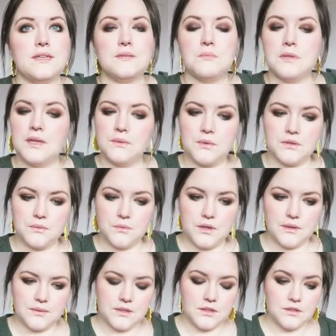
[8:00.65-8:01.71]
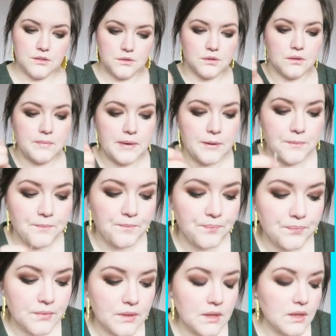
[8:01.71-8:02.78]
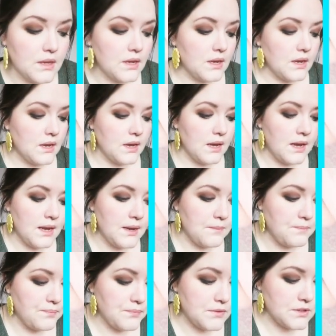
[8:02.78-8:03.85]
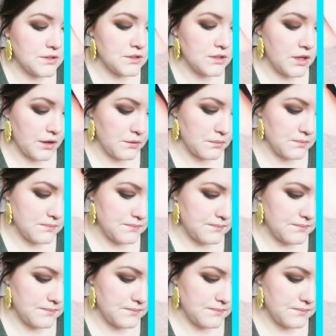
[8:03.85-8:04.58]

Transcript: things, but that wasn't what I was going to talk about. Um, so,